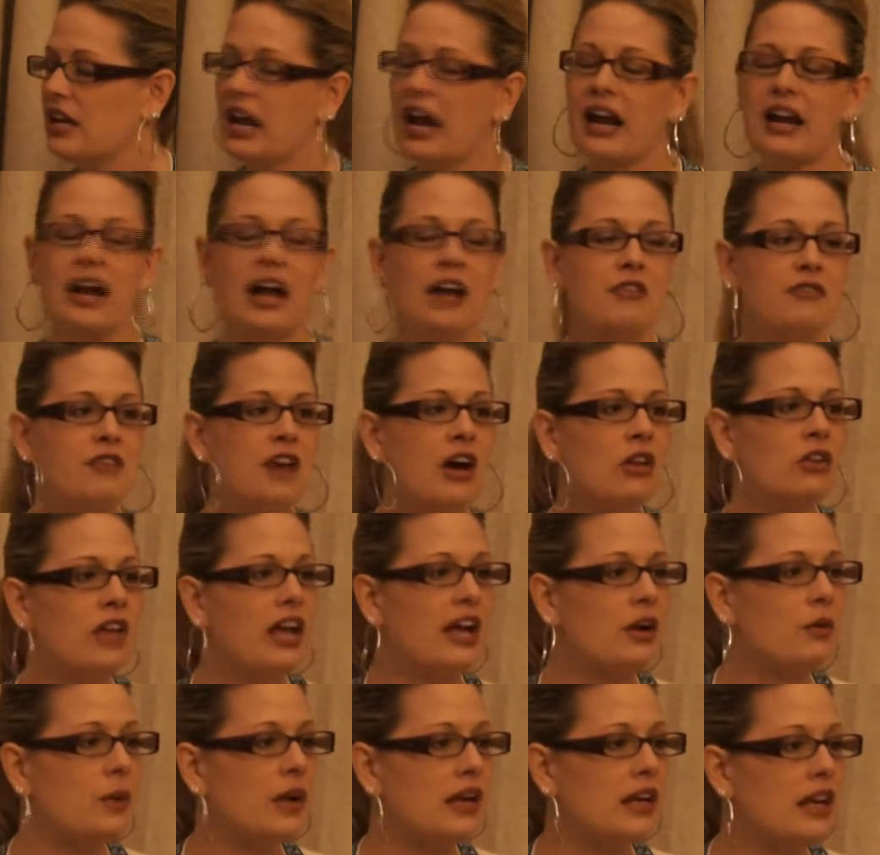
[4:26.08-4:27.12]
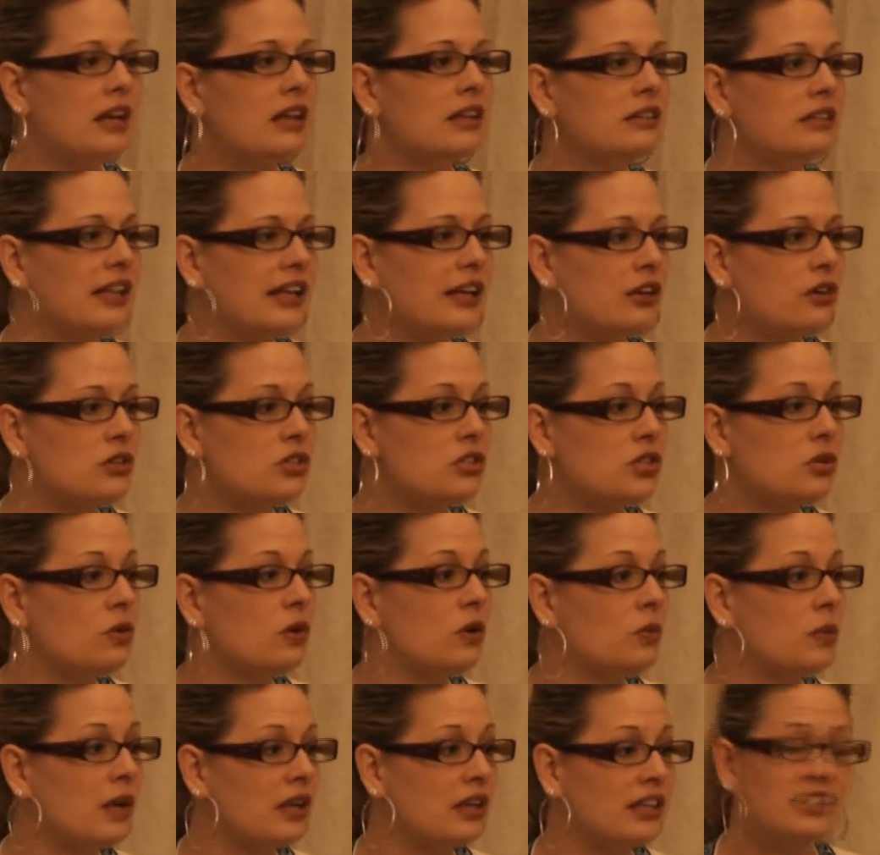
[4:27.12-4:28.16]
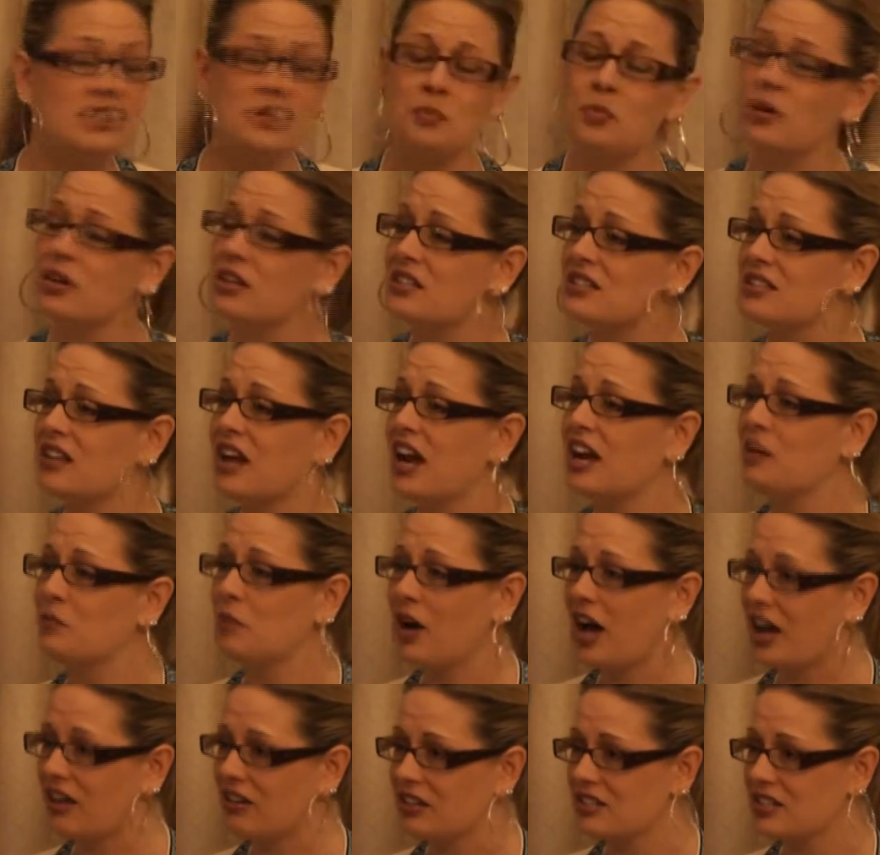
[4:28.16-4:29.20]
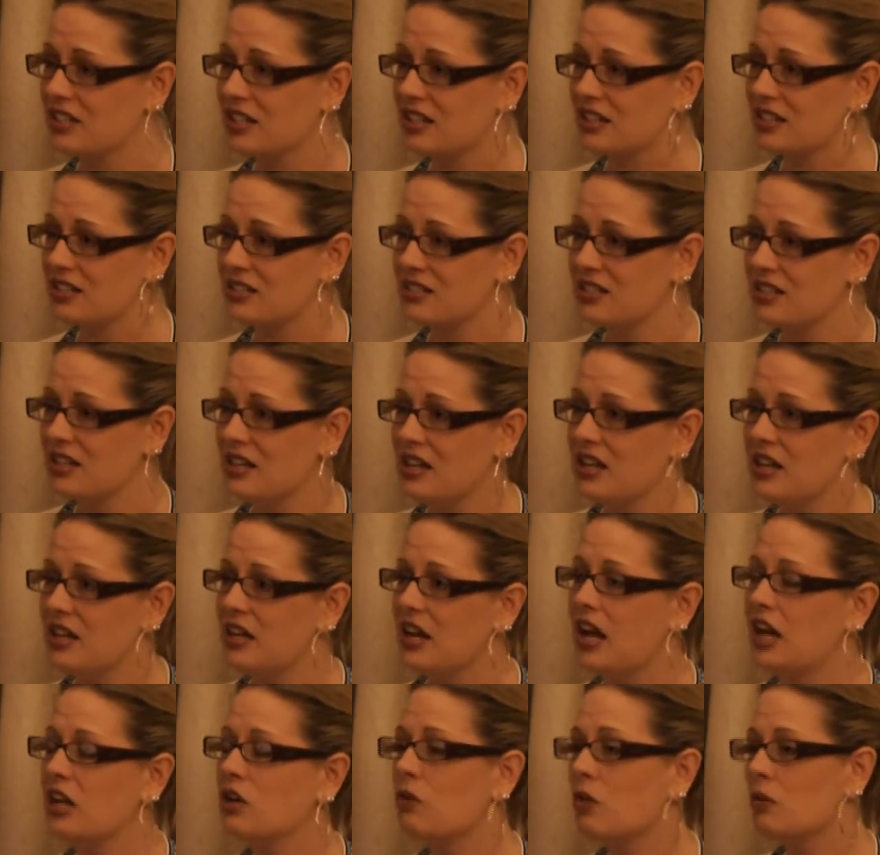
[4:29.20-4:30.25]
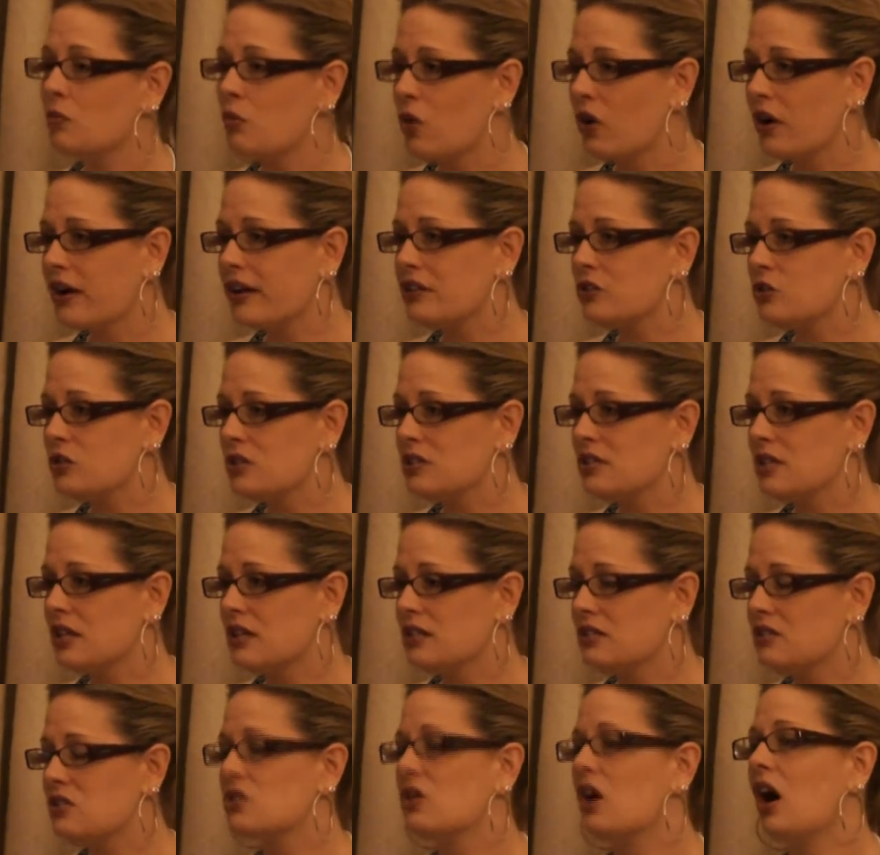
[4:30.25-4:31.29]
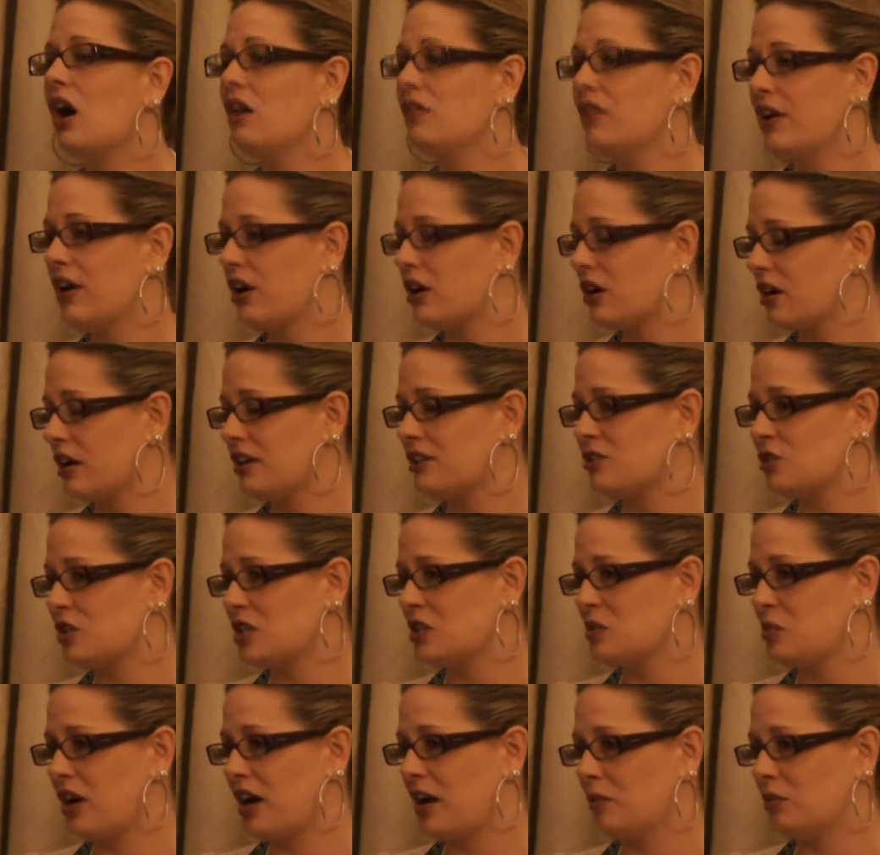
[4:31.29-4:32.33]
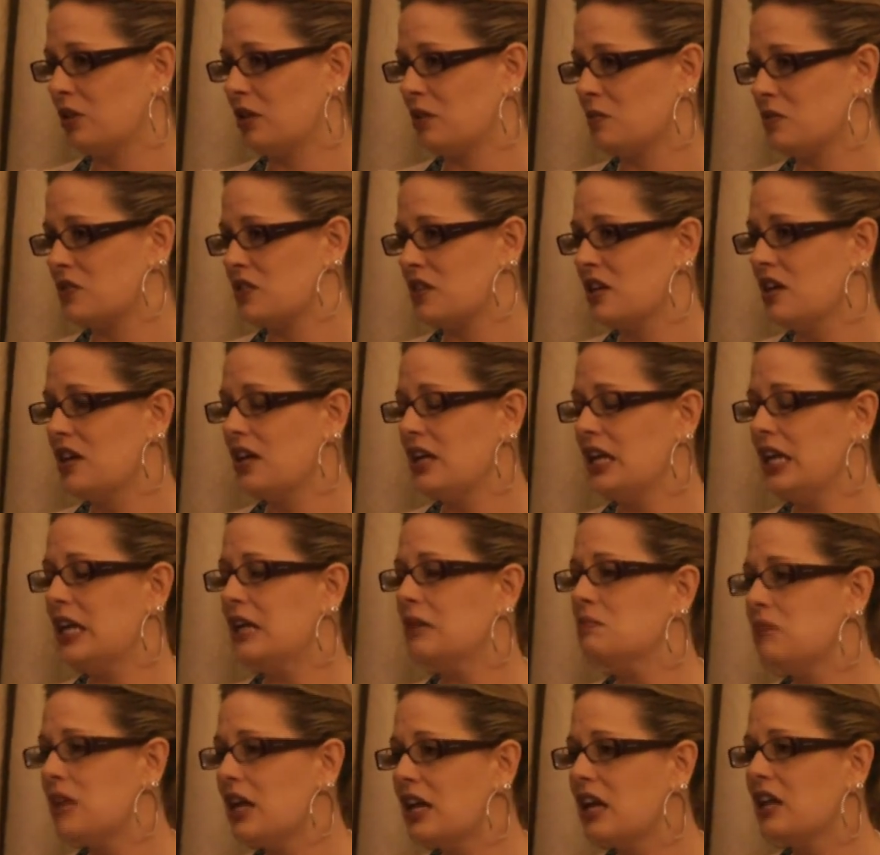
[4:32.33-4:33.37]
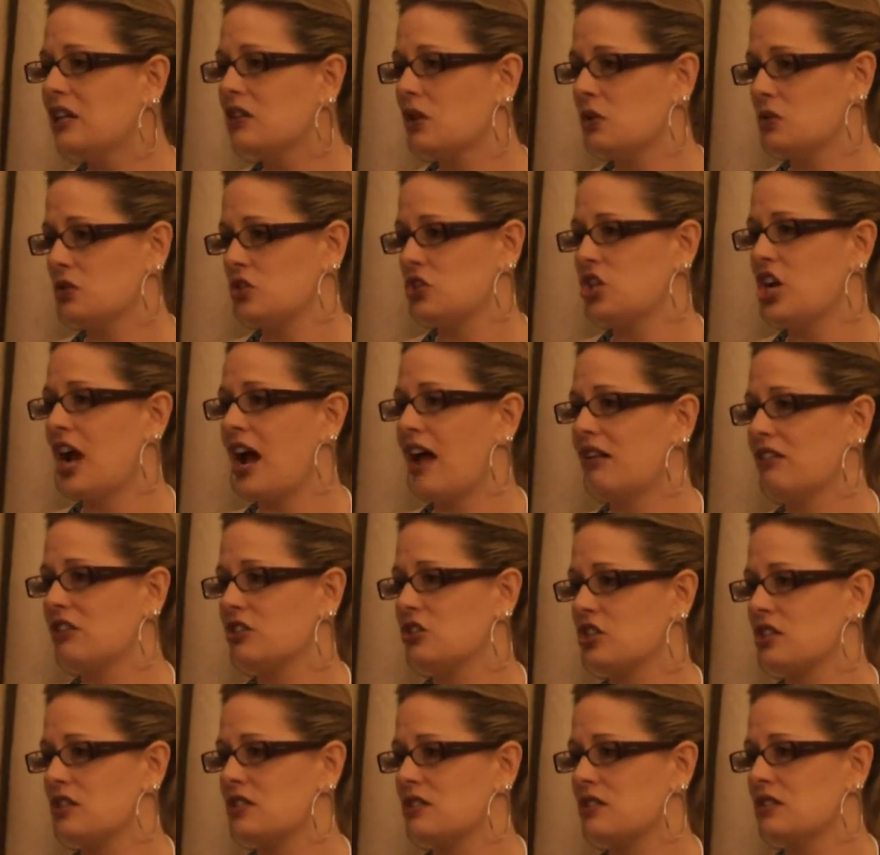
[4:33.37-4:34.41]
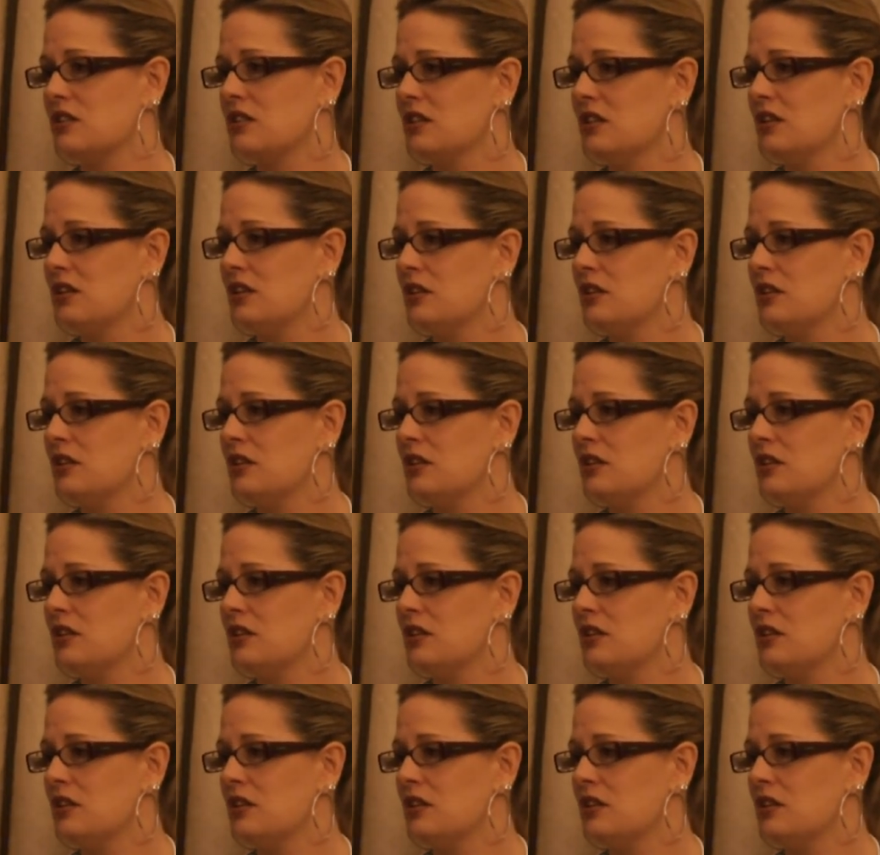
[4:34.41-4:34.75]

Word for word: And I felt like we needed leaders who were willing to put aside politics and who were more interested in solving our country's problems, in meeting those challenges,